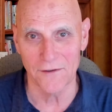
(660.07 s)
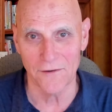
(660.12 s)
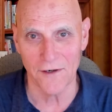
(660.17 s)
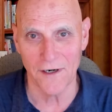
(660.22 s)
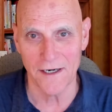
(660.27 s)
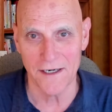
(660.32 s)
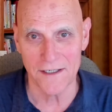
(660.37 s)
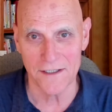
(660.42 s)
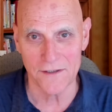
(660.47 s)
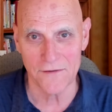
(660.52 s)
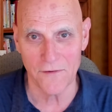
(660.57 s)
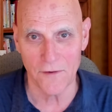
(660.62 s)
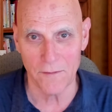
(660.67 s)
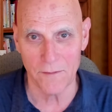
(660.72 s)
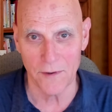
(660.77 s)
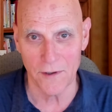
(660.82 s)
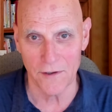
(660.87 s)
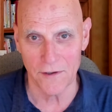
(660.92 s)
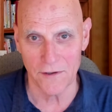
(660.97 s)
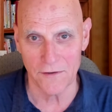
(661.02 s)
their eyes for a
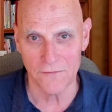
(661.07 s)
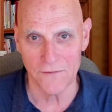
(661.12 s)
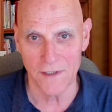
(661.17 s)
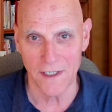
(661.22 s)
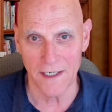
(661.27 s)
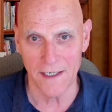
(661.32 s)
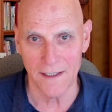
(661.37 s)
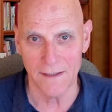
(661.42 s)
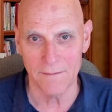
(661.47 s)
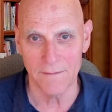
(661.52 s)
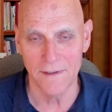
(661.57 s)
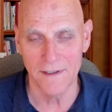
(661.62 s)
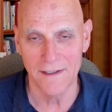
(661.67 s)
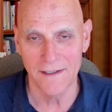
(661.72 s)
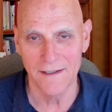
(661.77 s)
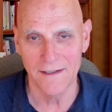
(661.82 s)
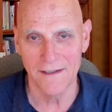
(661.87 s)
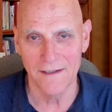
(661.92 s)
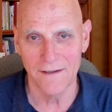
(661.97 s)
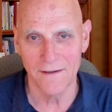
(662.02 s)
period of time,
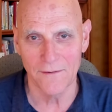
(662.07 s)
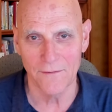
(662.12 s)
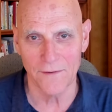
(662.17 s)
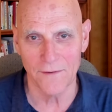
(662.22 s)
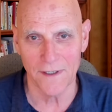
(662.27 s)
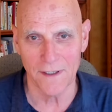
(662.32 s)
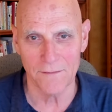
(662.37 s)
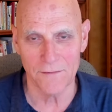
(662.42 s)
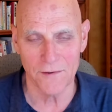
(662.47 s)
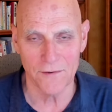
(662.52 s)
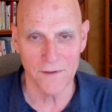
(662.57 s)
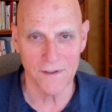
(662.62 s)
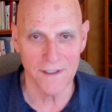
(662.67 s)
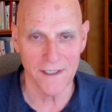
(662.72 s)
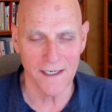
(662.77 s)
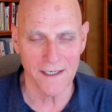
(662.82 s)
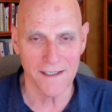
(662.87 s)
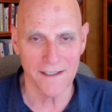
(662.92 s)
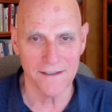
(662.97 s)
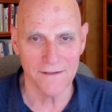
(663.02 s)
when I'm doing
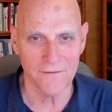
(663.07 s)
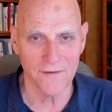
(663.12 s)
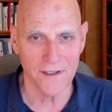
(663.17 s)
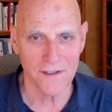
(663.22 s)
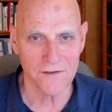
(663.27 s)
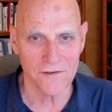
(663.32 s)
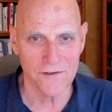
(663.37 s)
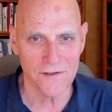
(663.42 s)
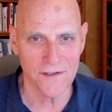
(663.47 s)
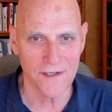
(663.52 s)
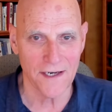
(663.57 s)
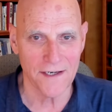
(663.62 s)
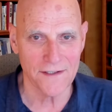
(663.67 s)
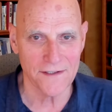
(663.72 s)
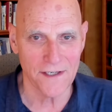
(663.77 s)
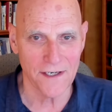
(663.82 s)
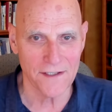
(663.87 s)
that kind of exercise,